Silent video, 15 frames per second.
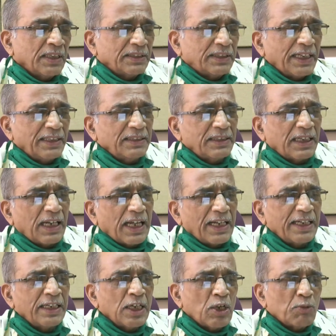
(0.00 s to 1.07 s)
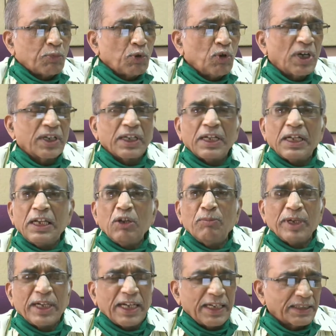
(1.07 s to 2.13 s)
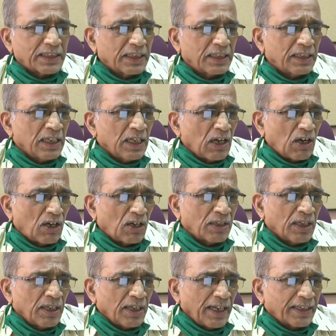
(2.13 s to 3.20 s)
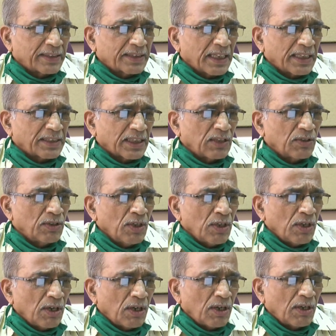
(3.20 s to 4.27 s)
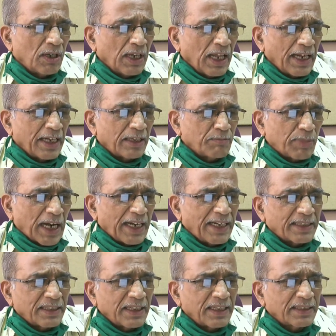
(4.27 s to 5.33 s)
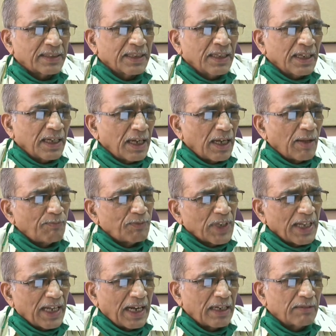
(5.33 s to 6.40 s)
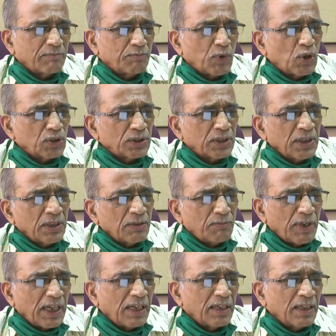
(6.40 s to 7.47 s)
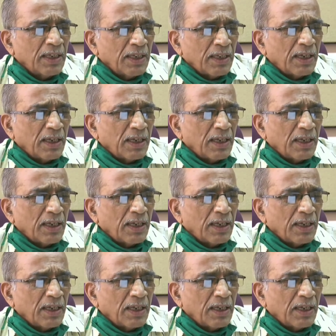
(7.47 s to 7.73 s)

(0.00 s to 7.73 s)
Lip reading: Then the light, poor illumination or excessive light brightness, and both will